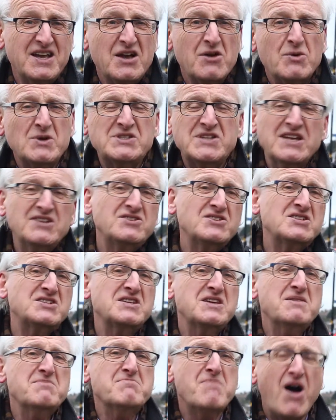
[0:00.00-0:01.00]
We tend to
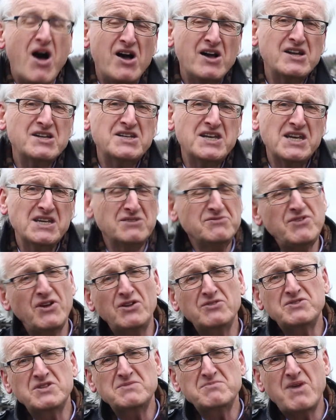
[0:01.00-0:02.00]
see marketing
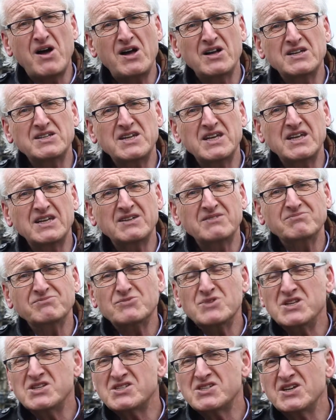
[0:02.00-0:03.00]
involved in marketing
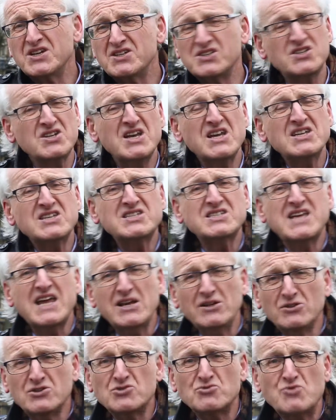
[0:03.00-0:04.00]
research,
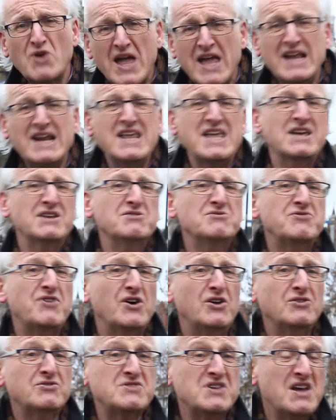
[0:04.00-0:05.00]
sales rarely
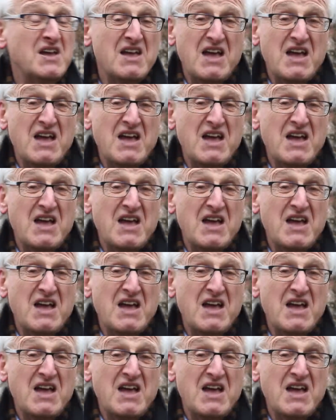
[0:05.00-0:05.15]
involved,